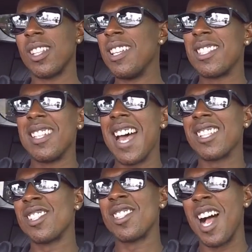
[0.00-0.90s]
it's not
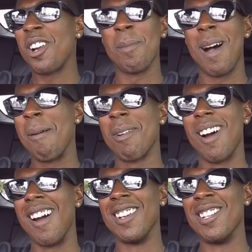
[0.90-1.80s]
the soccer mom
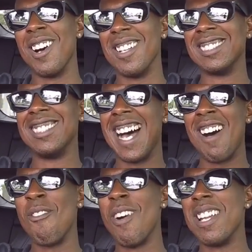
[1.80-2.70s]
car, you know. It's
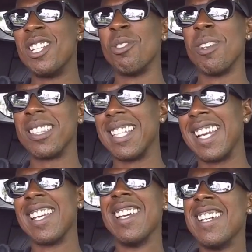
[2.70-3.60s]
not one that you would
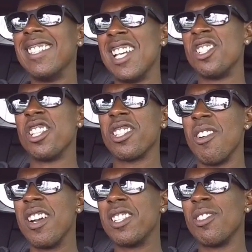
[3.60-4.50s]
think that is just
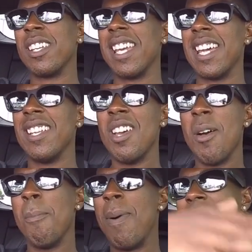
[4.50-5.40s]
going to get
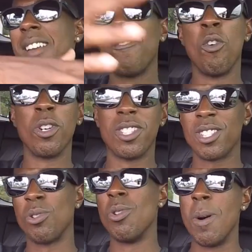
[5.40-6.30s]
back and forth to
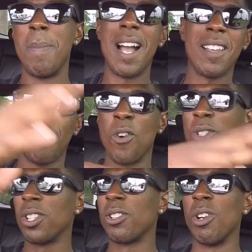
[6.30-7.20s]
school, back and
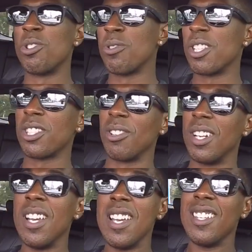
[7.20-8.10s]
forth to the grocery
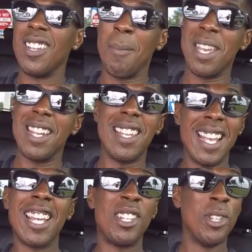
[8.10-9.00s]
store. I mean,
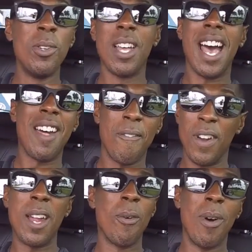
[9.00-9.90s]
it could do that
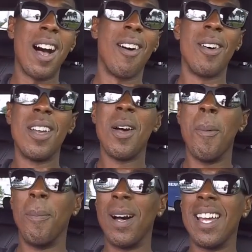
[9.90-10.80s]
very well,
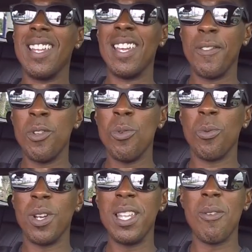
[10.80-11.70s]
but if you
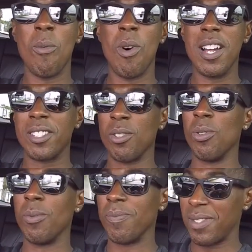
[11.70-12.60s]
really want
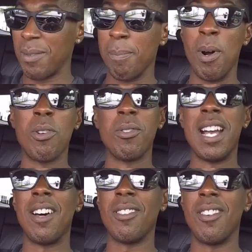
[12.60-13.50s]
to buckle
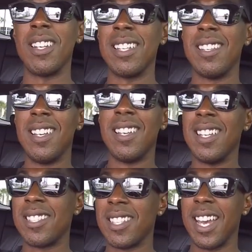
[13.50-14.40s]
down on it
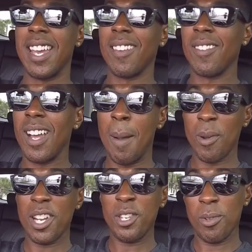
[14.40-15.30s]
and say, I'm
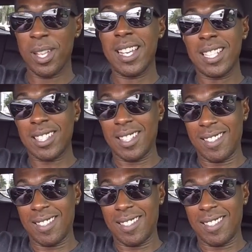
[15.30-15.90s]
gonna do this,